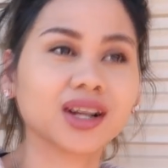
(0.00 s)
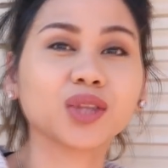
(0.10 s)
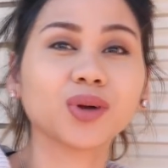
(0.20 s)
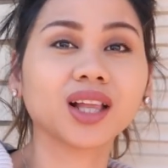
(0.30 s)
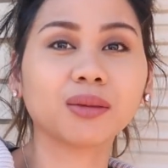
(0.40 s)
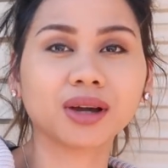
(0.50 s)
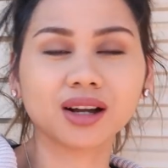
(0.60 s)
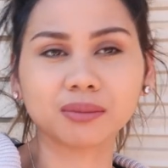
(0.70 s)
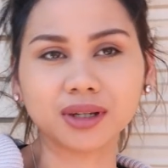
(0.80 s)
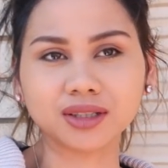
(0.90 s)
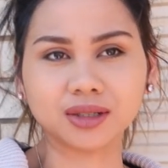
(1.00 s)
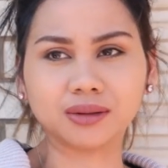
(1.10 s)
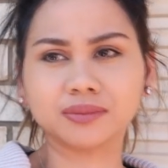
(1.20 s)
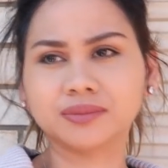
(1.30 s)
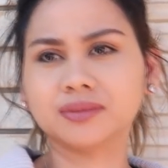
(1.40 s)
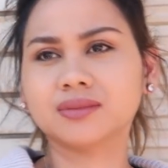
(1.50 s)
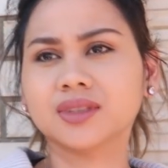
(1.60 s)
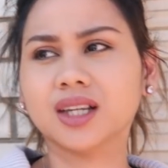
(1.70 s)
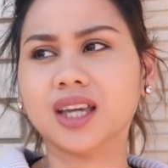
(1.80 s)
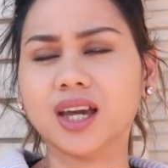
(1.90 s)
Red wine na kami kagabi, so.
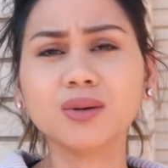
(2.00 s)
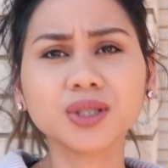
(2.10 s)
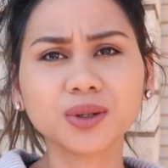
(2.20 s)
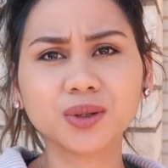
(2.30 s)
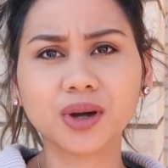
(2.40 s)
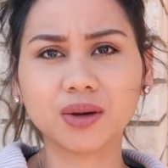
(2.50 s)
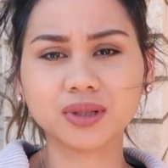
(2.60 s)
Yeah, it was a good night.